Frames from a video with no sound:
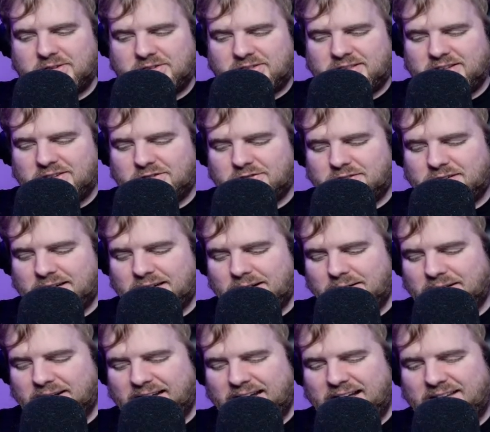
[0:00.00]
this for now
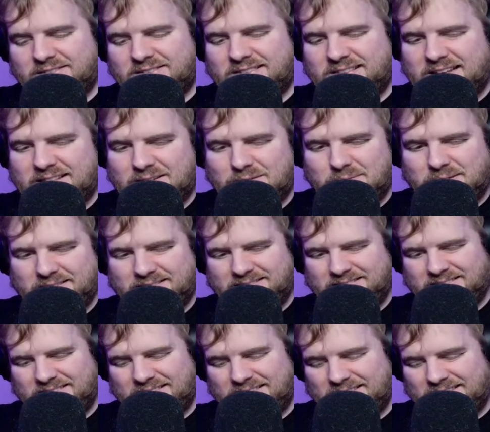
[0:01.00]
and ask that
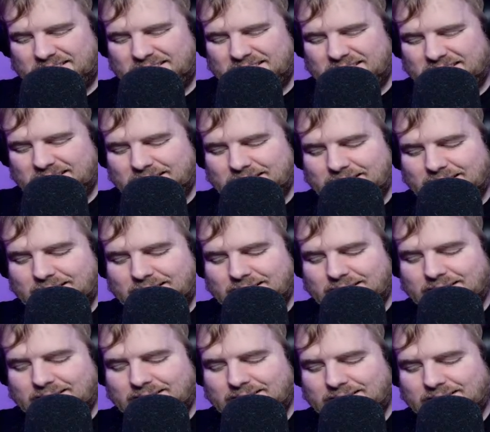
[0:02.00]
question.
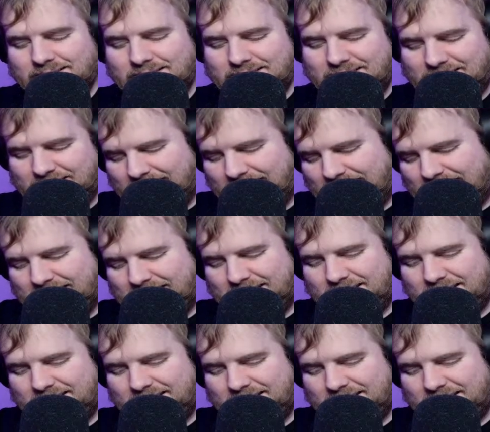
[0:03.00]
So silly.